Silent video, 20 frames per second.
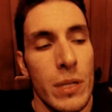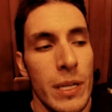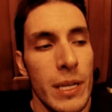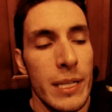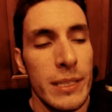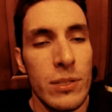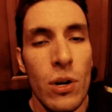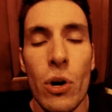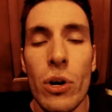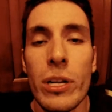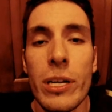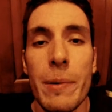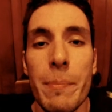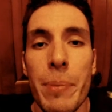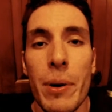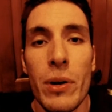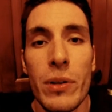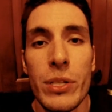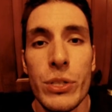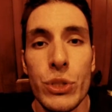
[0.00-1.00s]
It's hard to
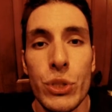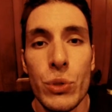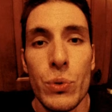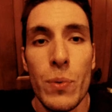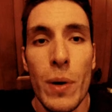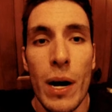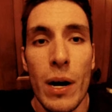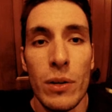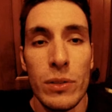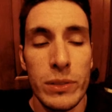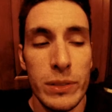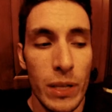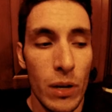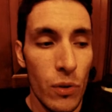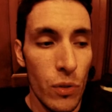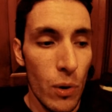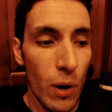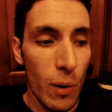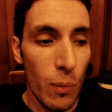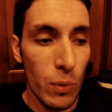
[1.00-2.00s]
compare these two rounds,
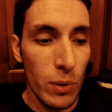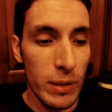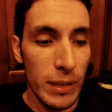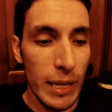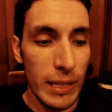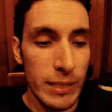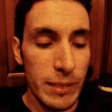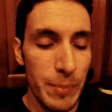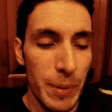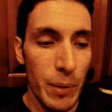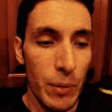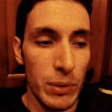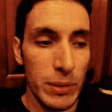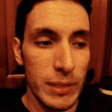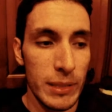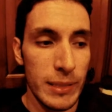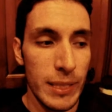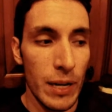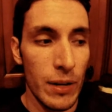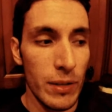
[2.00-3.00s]
although I would like to be able to
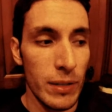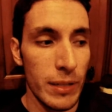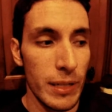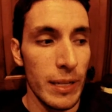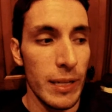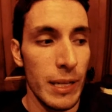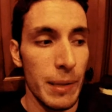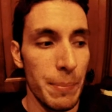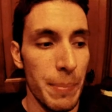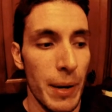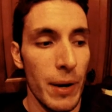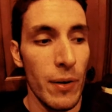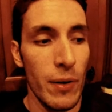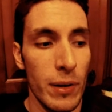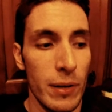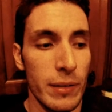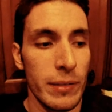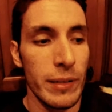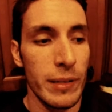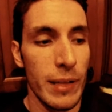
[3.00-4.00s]
sit down and
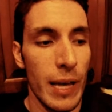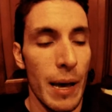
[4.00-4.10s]
compare it